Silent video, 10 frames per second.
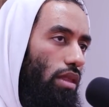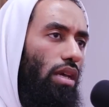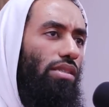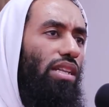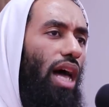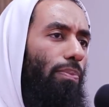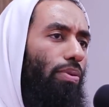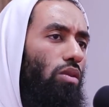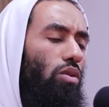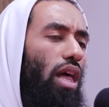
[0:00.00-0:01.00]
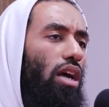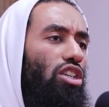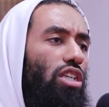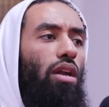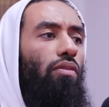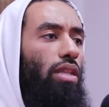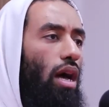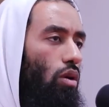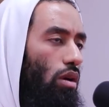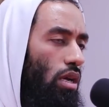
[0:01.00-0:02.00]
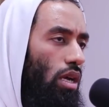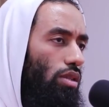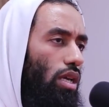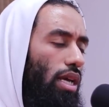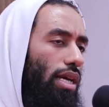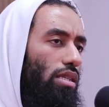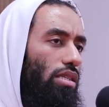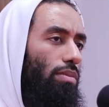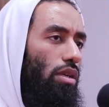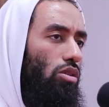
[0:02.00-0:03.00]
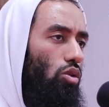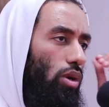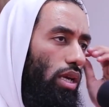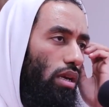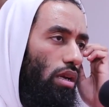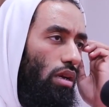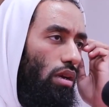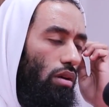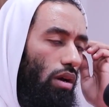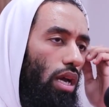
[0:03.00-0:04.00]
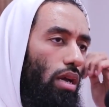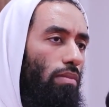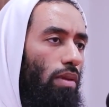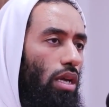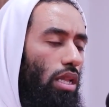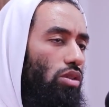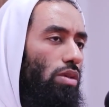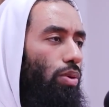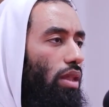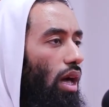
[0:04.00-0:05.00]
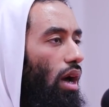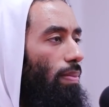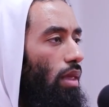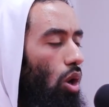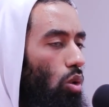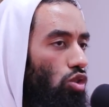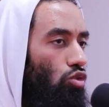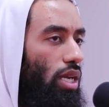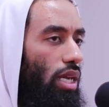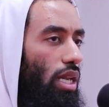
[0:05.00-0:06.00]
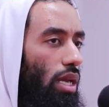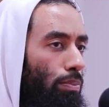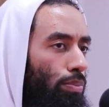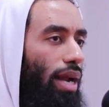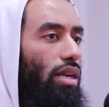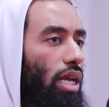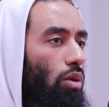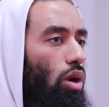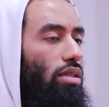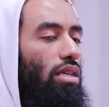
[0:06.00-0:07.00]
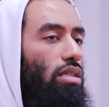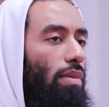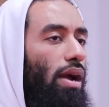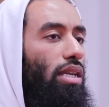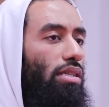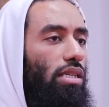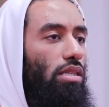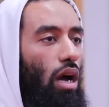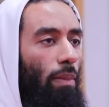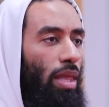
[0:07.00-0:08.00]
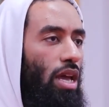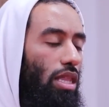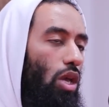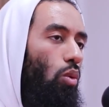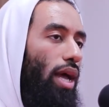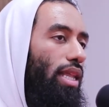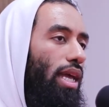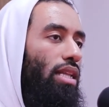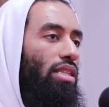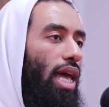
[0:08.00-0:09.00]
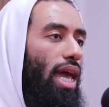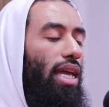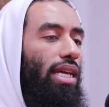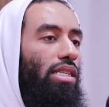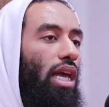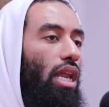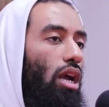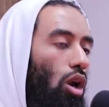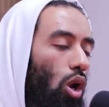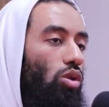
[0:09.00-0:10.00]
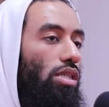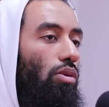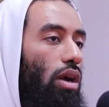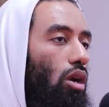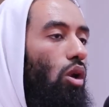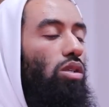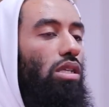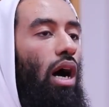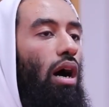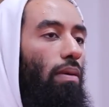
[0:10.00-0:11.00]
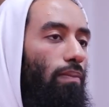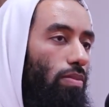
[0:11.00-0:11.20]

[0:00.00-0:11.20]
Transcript: Does it happen without a shadow of a doubt? I'll tell you guys a similar story, right? There was a brother who was really badly wanting to marry the sister the wedding day is getting closer and closer.